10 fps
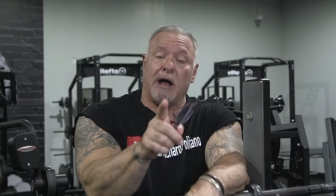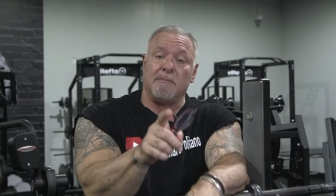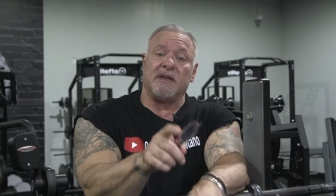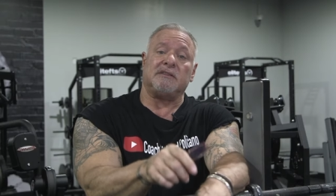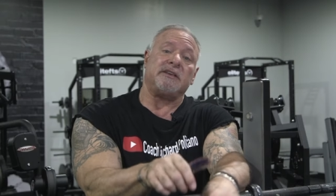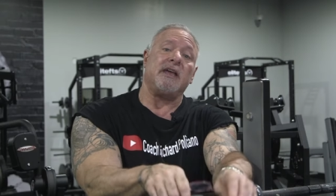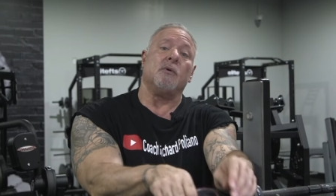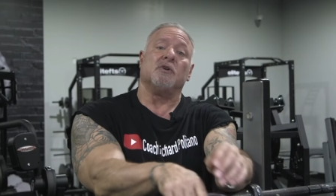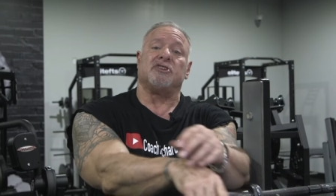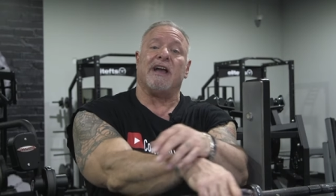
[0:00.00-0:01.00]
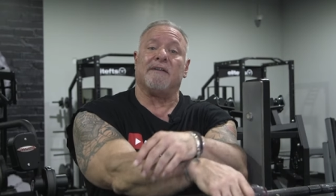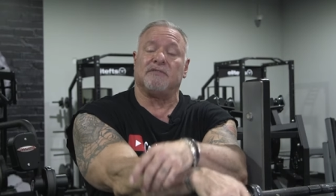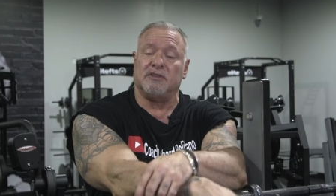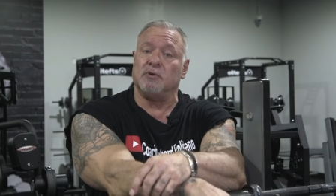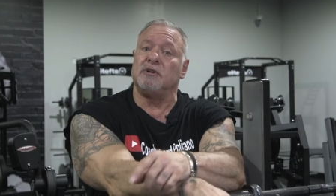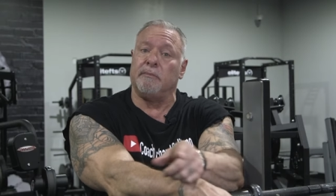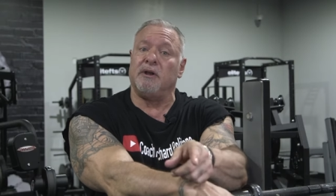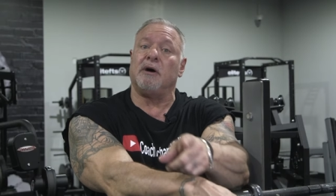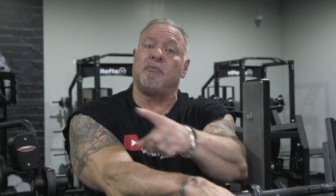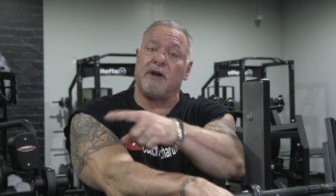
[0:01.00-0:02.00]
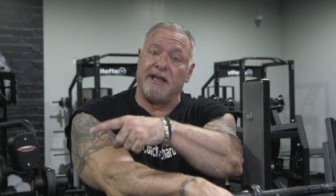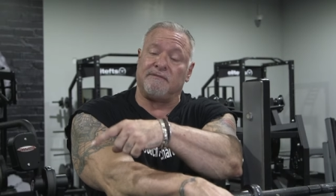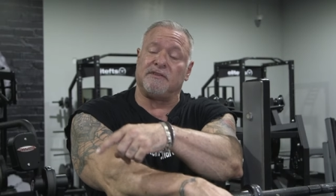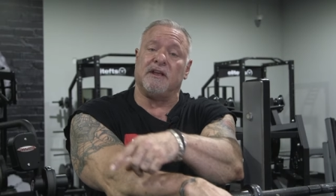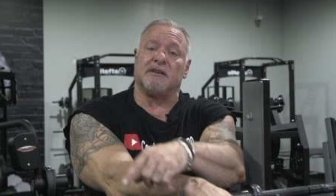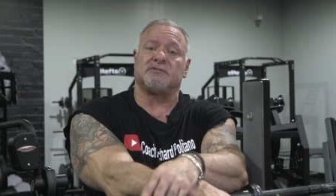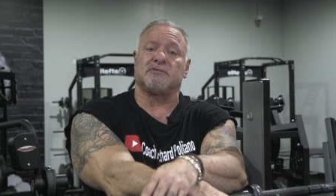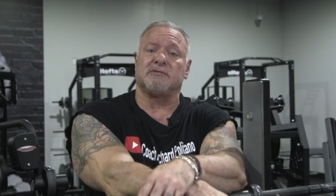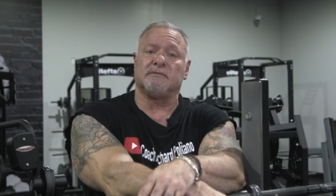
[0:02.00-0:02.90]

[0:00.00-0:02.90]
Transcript: I'm going to tell you what you have to do coming up right after this.